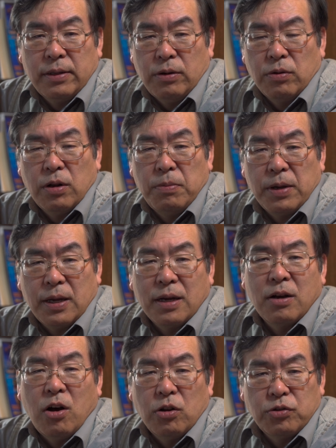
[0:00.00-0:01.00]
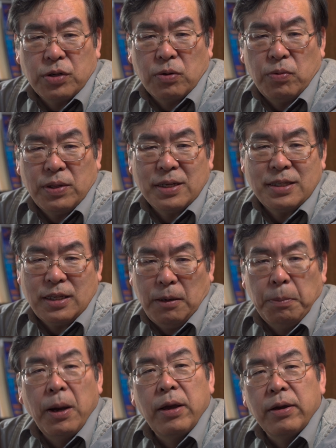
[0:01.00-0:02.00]
You're going to make a contract with the C
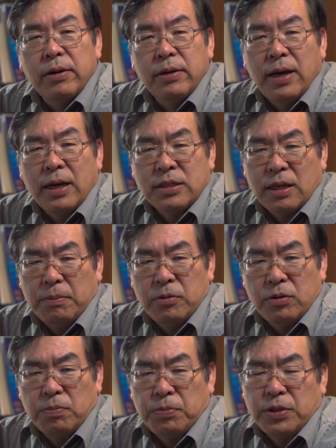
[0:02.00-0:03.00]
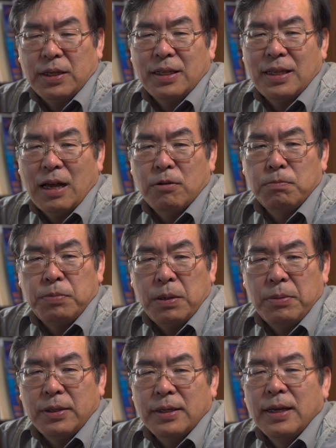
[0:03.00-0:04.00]
buyer, ask them to put the down
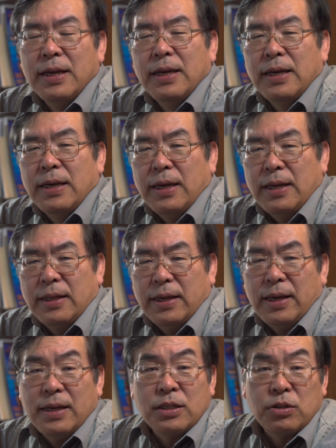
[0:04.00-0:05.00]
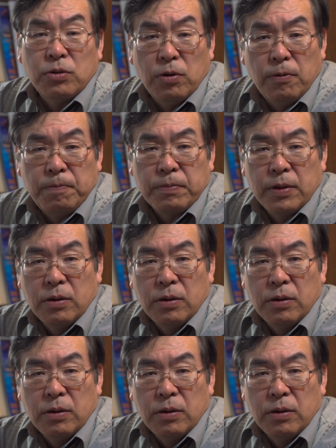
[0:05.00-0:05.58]
payment in the escrow,